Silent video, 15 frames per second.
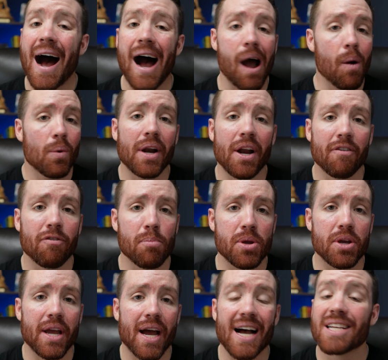I want to hear from you
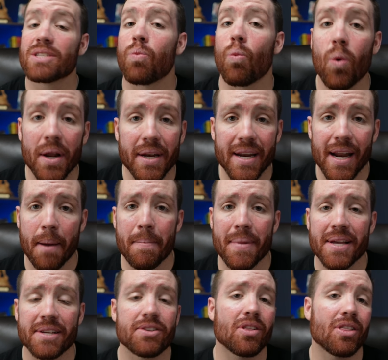guys. What did I
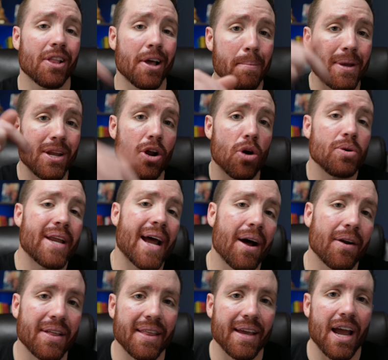miss? Let me know
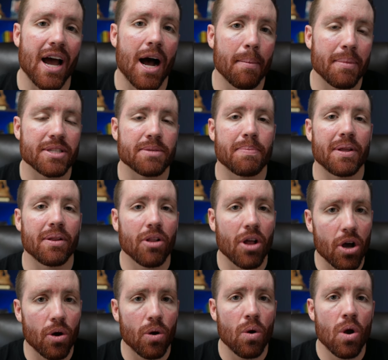down in the comments
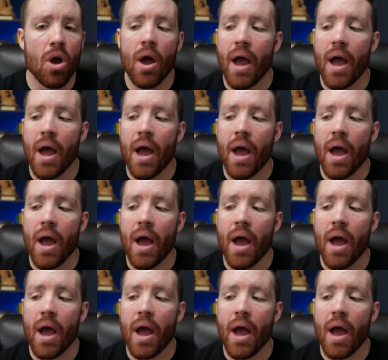below.